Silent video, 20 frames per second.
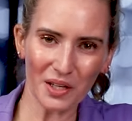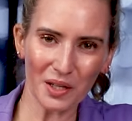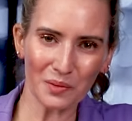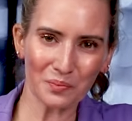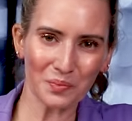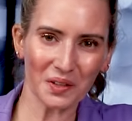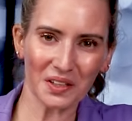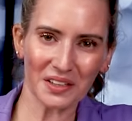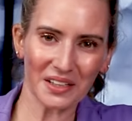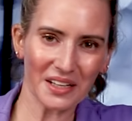bit,
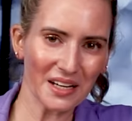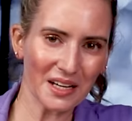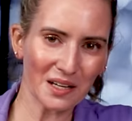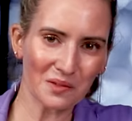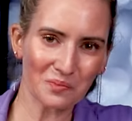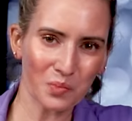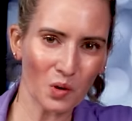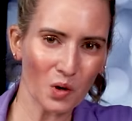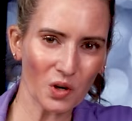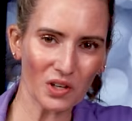but it
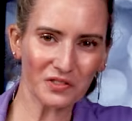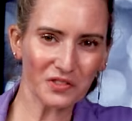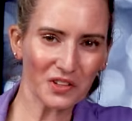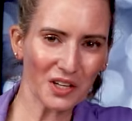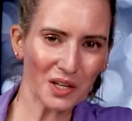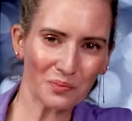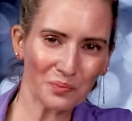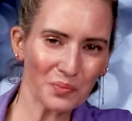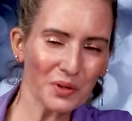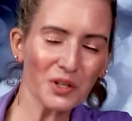can't
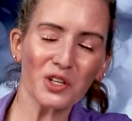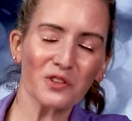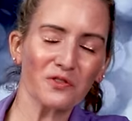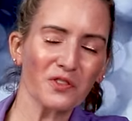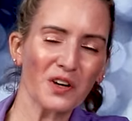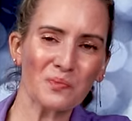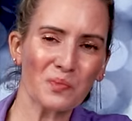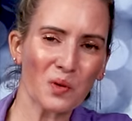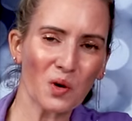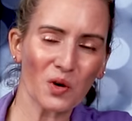purify,
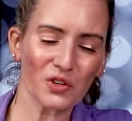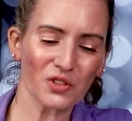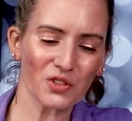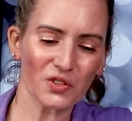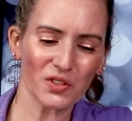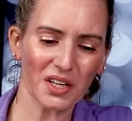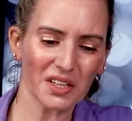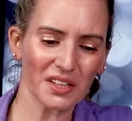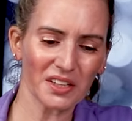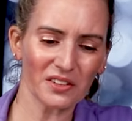purify pores
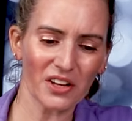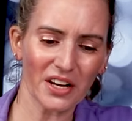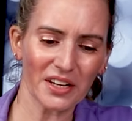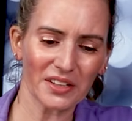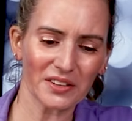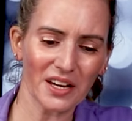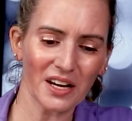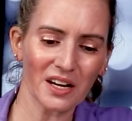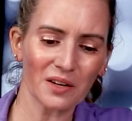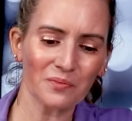or anything
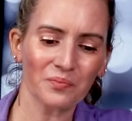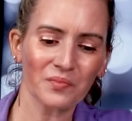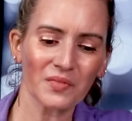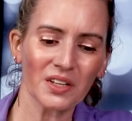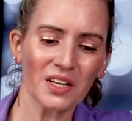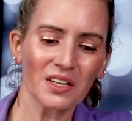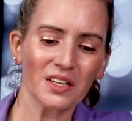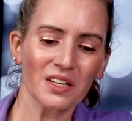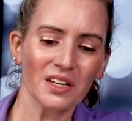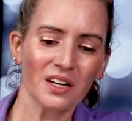like that.
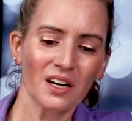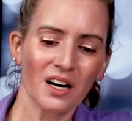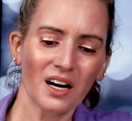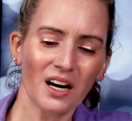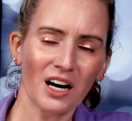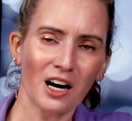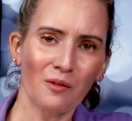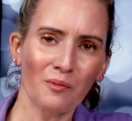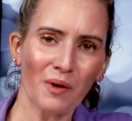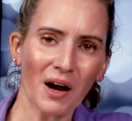
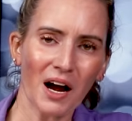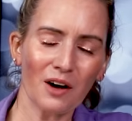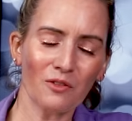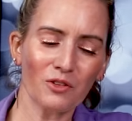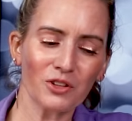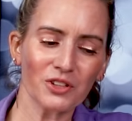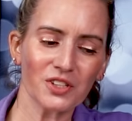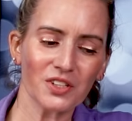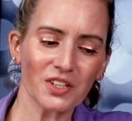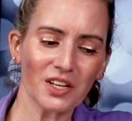Um, I
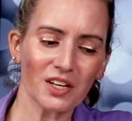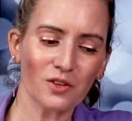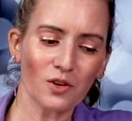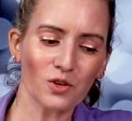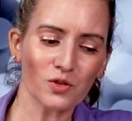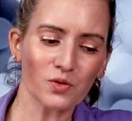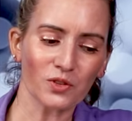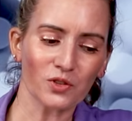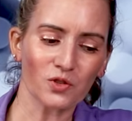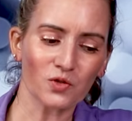would say
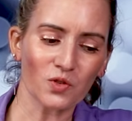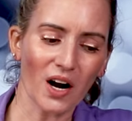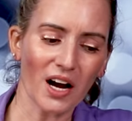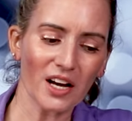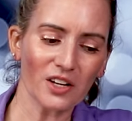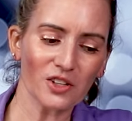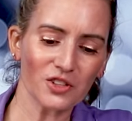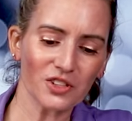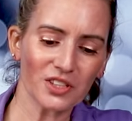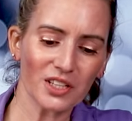those with
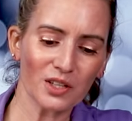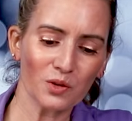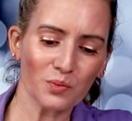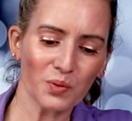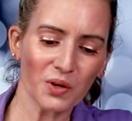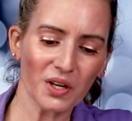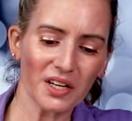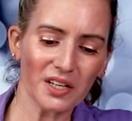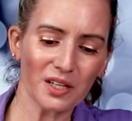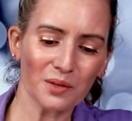drier skin would
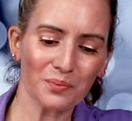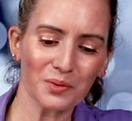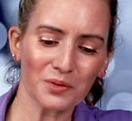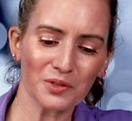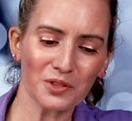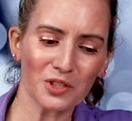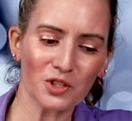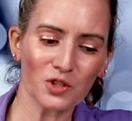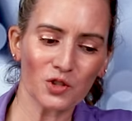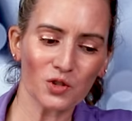probably end up
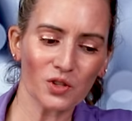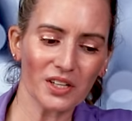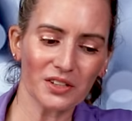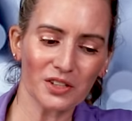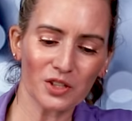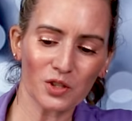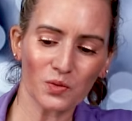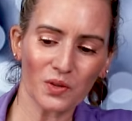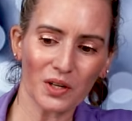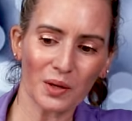enjoying this